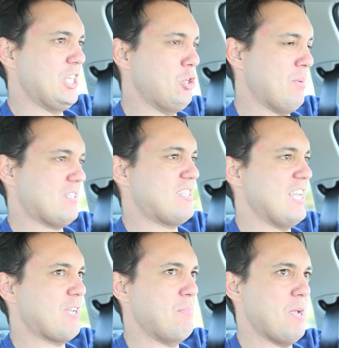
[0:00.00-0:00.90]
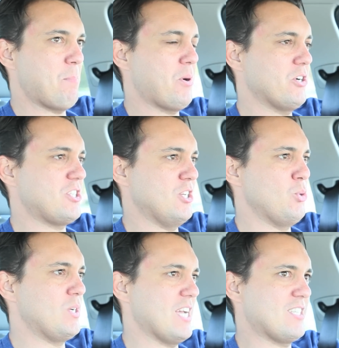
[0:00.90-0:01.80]
You must think me a person
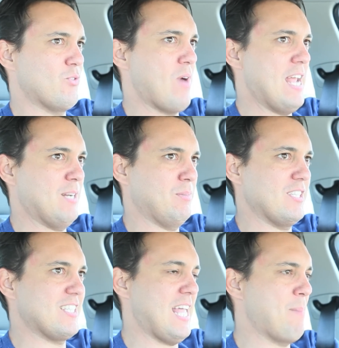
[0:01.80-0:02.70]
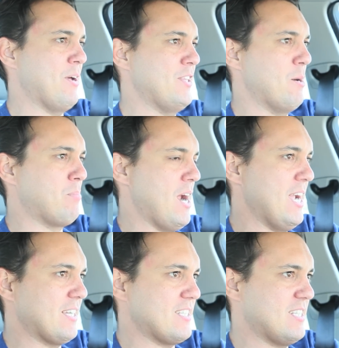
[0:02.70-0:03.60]
who doesn't randomly slam on their
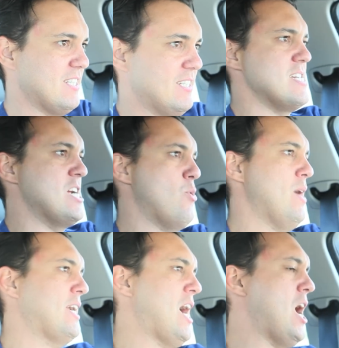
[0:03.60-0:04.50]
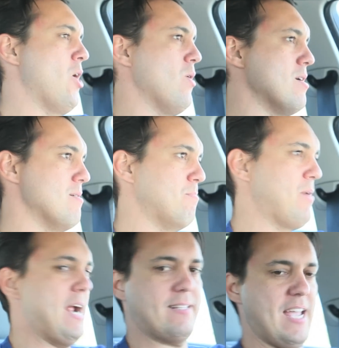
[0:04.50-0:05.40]
brakes. Here we go.
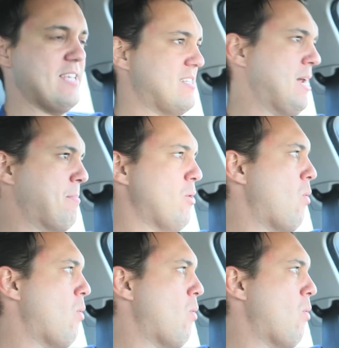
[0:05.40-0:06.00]
Brake test number